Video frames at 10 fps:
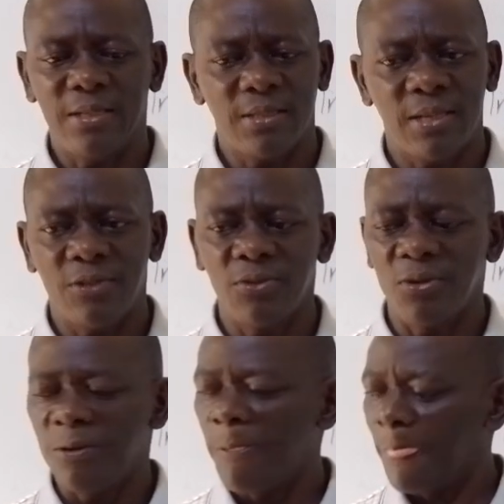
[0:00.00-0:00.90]
says,
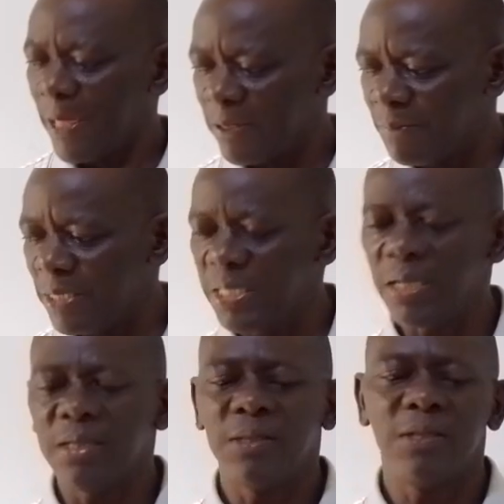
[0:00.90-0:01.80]
no, let me
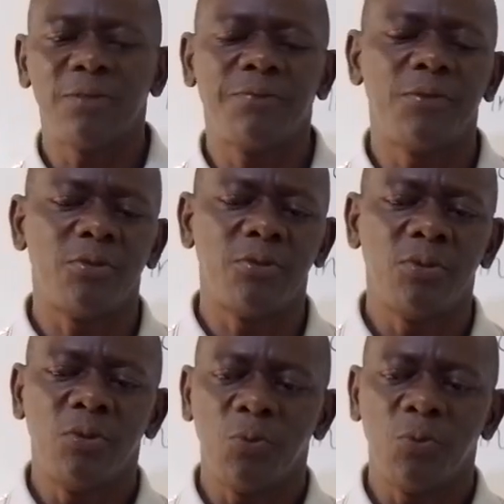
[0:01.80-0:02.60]
take this food,